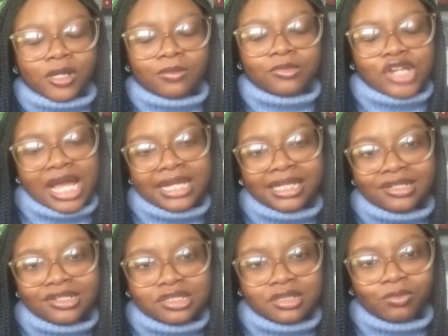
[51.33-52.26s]

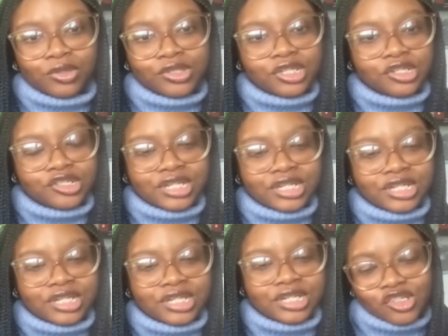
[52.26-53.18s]
challenged the British
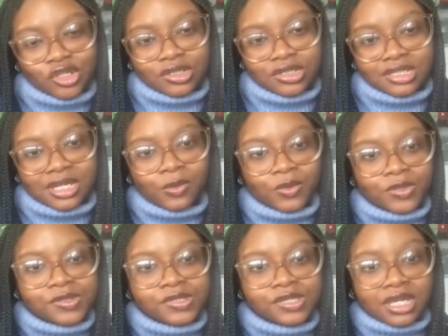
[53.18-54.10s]
taxation that
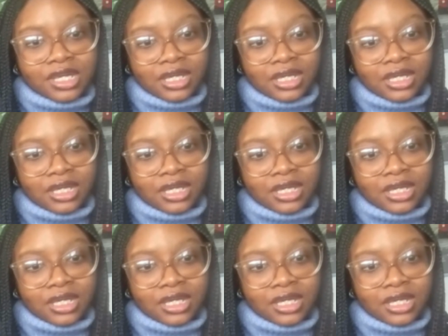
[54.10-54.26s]
was